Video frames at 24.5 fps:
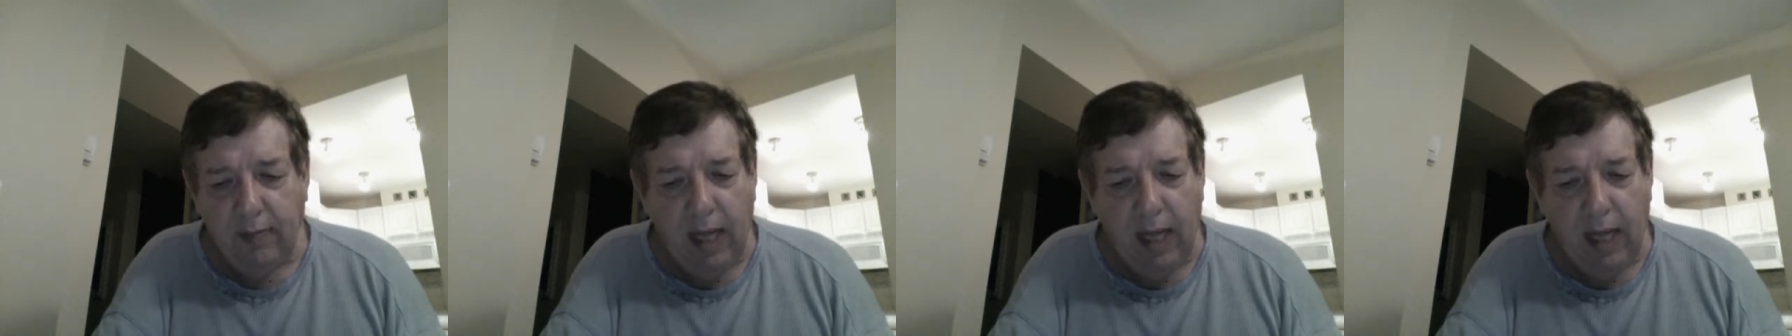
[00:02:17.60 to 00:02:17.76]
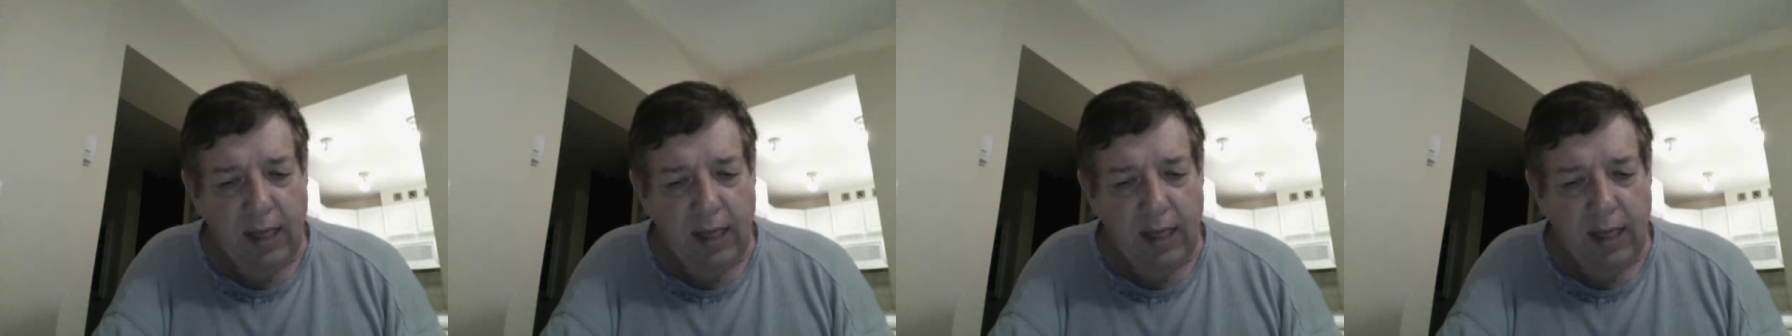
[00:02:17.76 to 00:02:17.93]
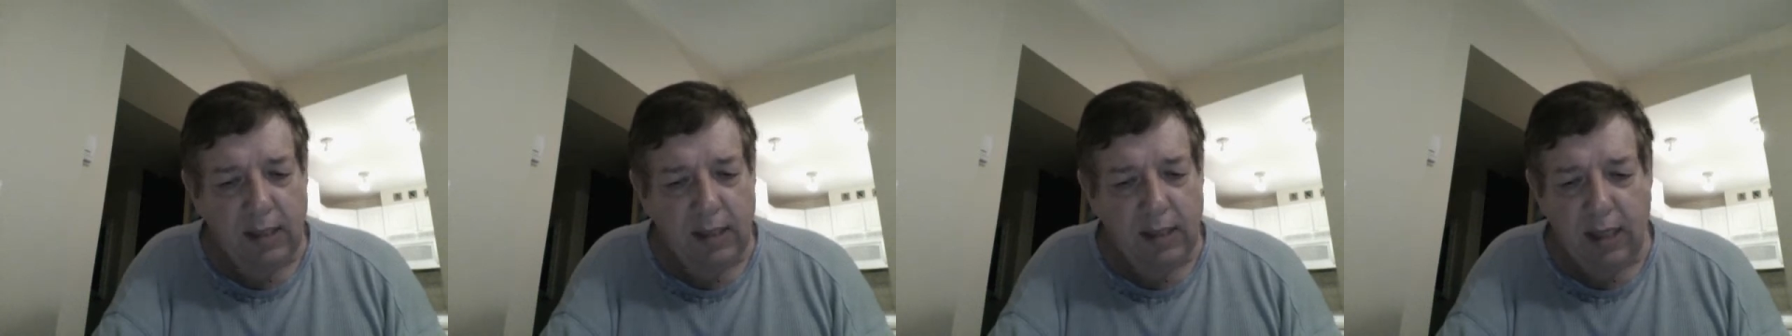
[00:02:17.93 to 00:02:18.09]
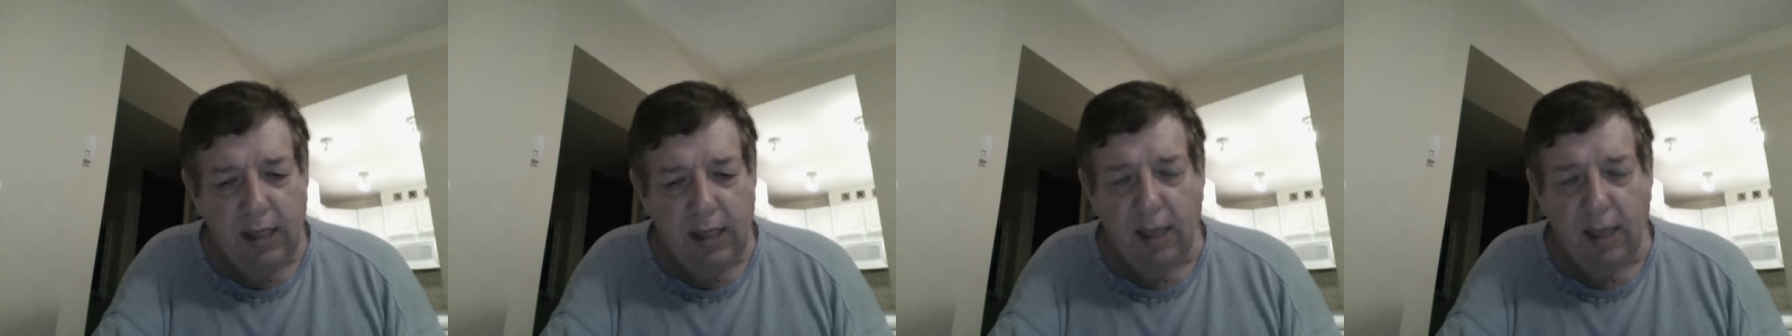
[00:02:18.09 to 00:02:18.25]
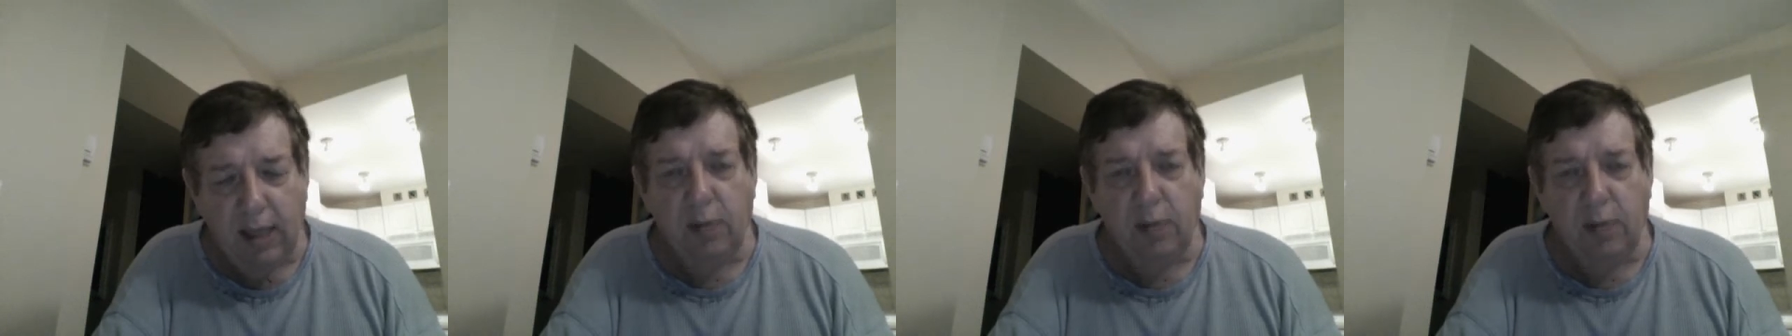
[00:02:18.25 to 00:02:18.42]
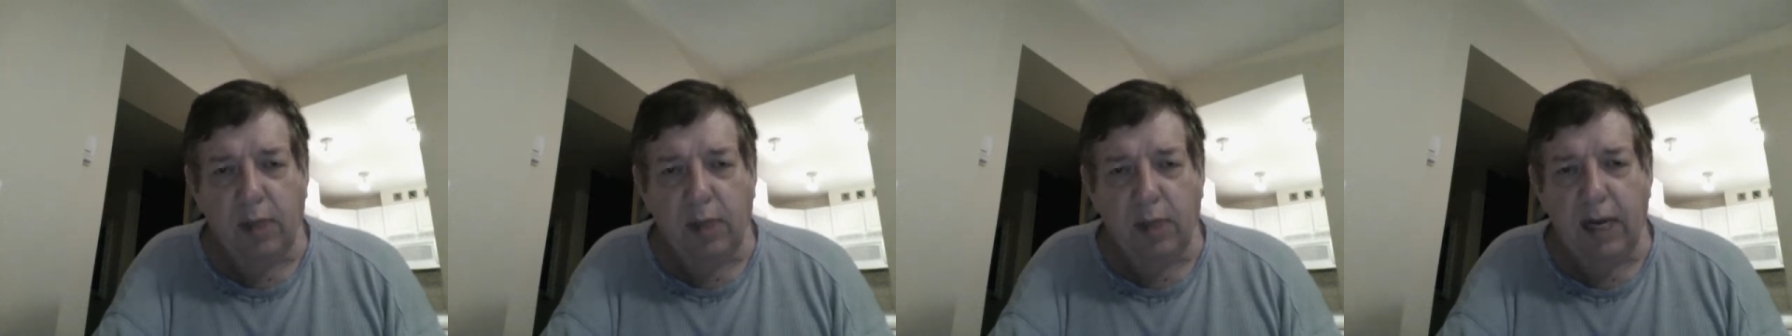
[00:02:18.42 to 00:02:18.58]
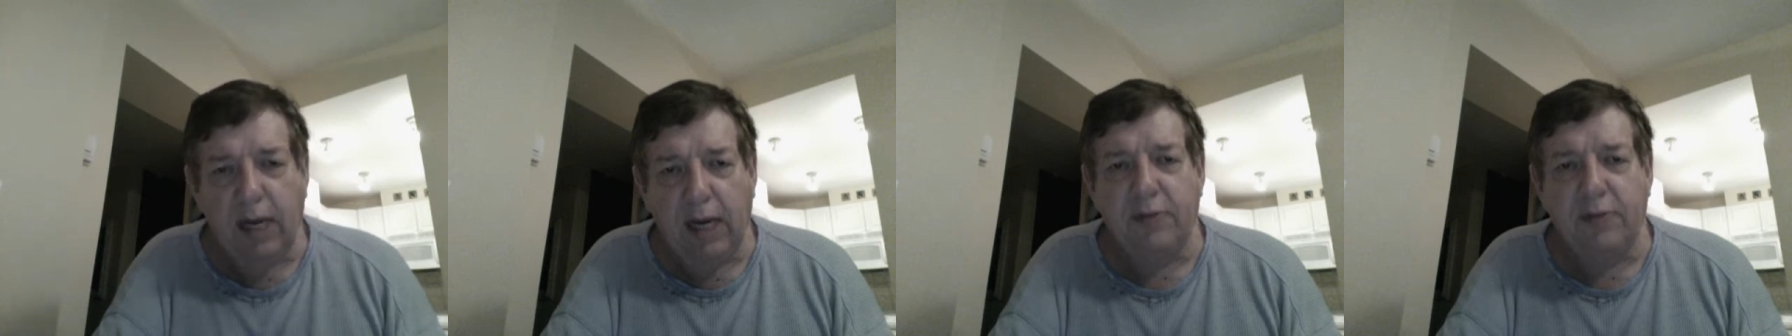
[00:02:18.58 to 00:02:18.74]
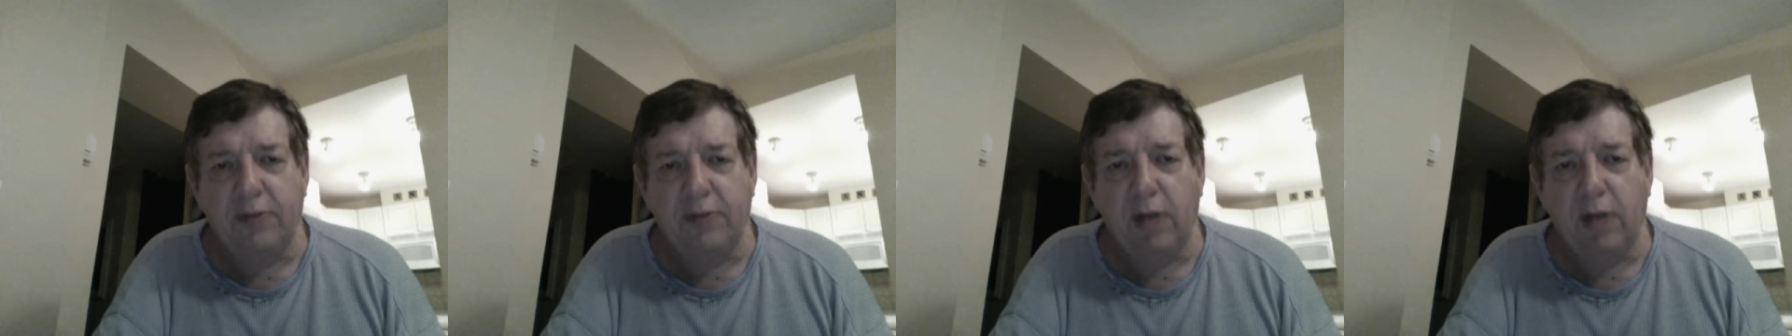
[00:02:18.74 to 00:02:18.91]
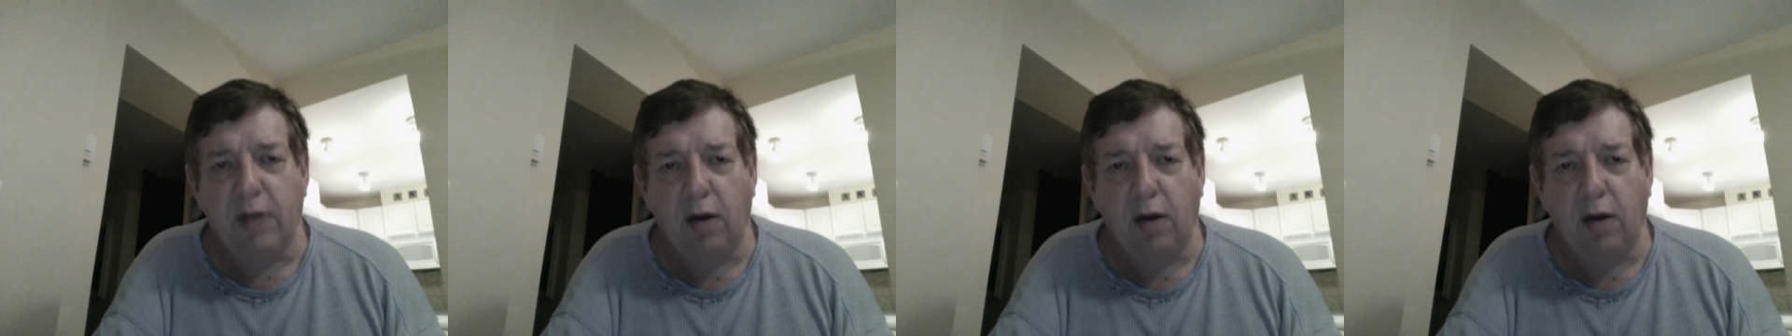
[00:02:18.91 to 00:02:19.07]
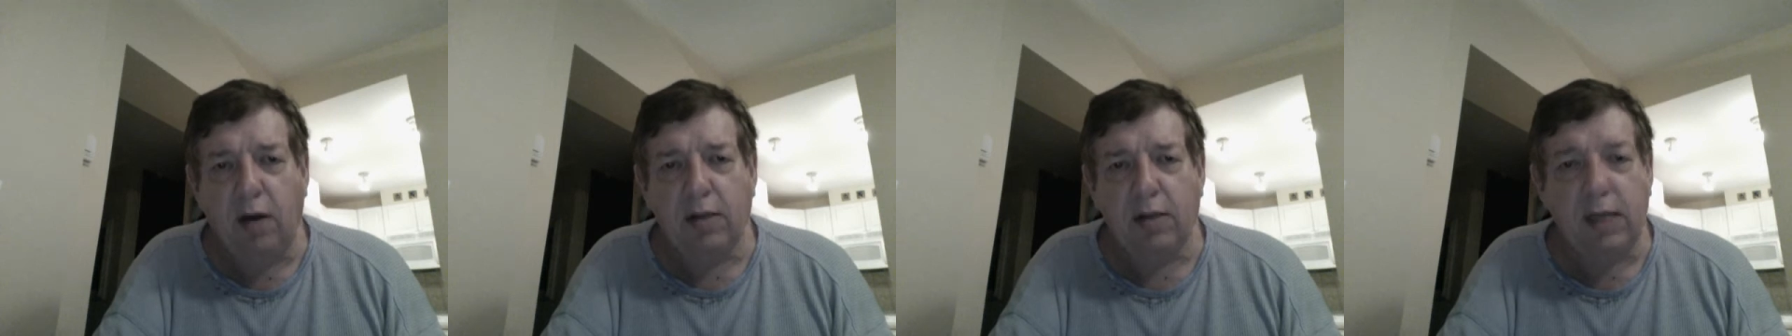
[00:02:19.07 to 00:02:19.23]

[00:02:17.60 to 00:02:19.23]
I just I don't know. We're gonna have to talk.